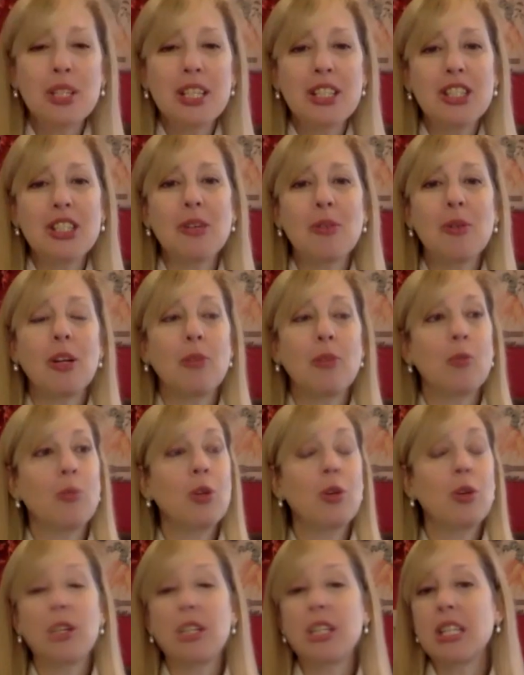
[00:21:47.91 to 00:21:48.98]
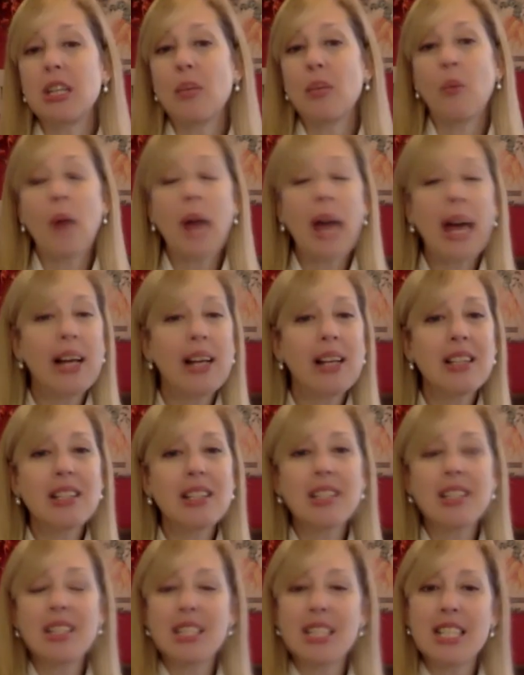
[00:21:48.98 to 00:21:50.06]
into it, you can see
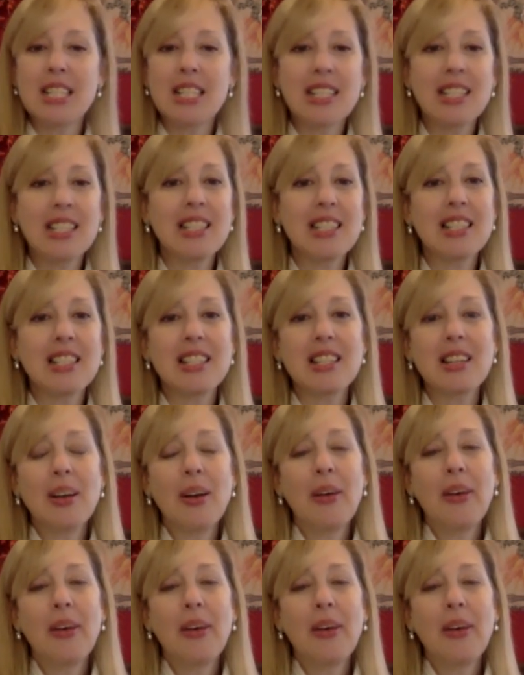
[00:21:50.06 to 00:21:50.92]
whales, seals,